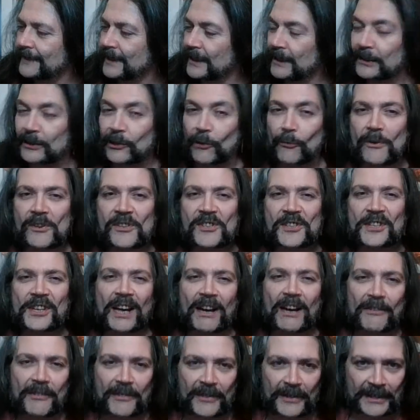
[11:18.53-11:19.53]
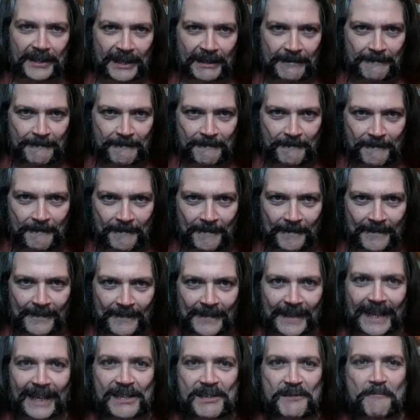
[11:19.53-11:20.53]
There is nothing
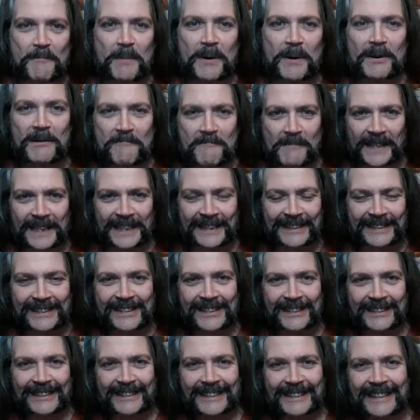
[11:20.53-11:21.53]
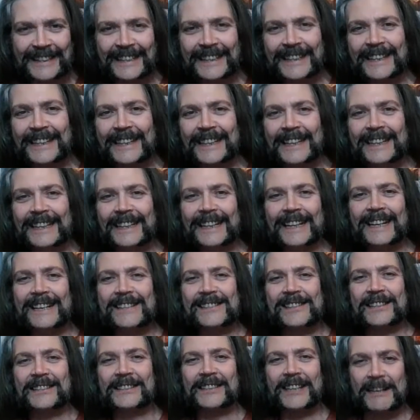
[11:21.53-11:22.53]
as permanent
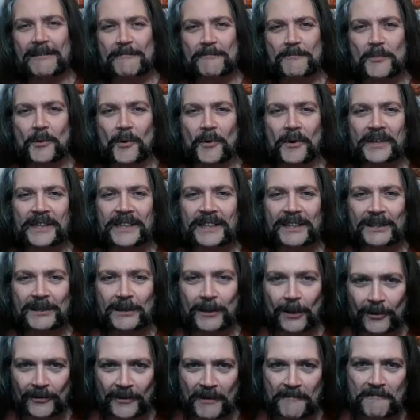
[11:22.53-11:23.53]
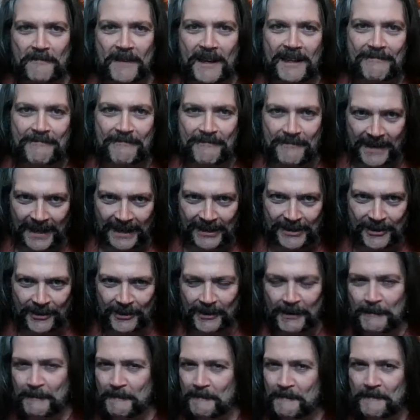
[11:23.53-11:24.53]
as a temporary government
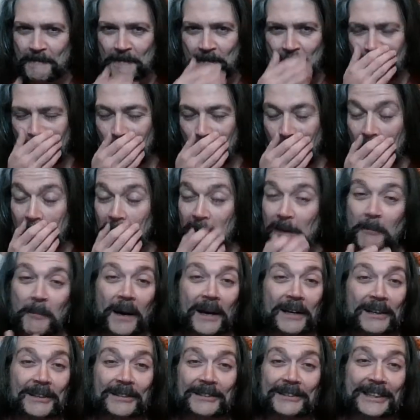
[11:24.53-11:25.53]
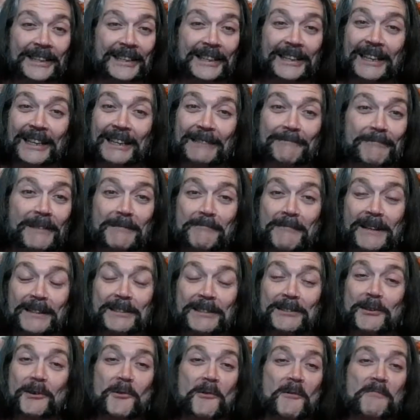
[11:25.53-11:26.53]
measure. Beg your pardon there. I
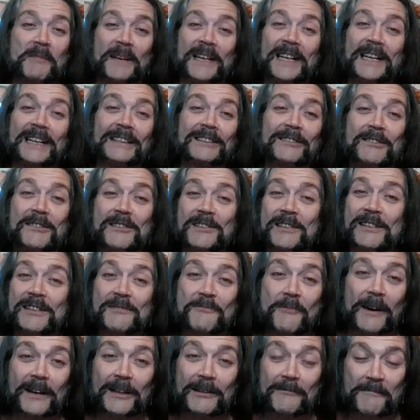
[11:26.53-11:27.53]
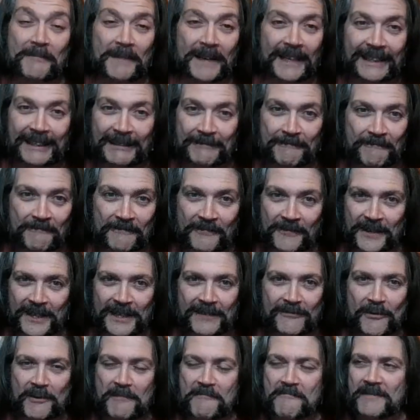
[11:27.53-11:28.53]
draw a blank. Honestly, it's one of my
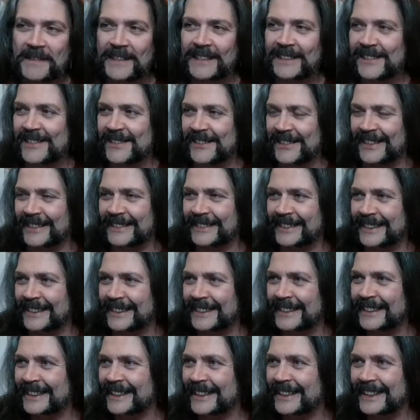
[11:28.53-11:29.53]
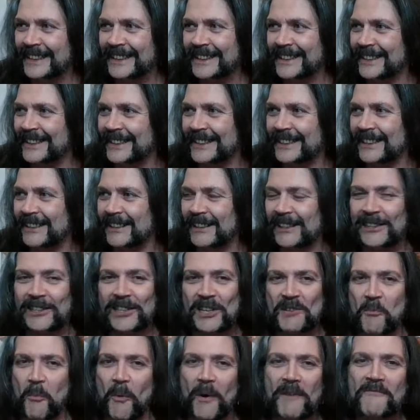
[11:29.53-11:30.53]
favorite bits, and it
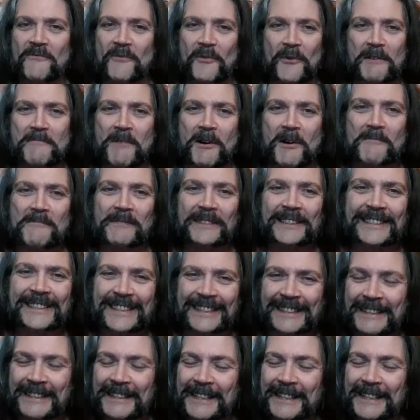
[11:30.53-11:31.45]
just went for a moment.